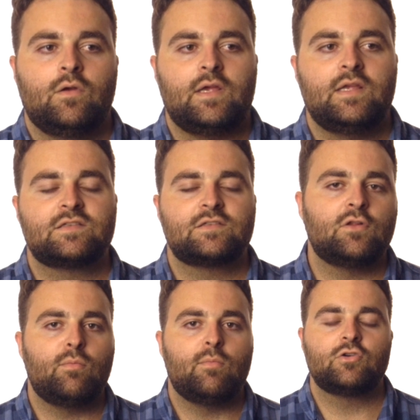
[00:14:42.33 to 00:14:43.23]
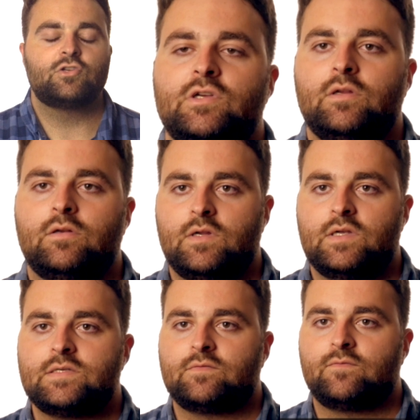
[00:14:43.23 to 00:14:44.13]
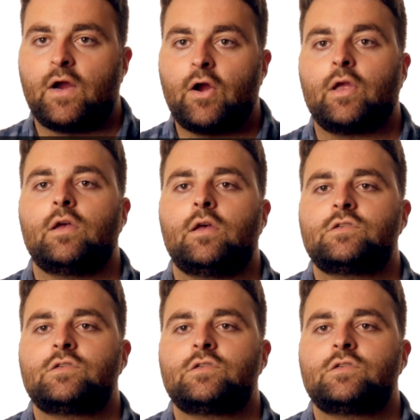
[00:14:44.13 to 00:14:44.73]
in slow motion is very good.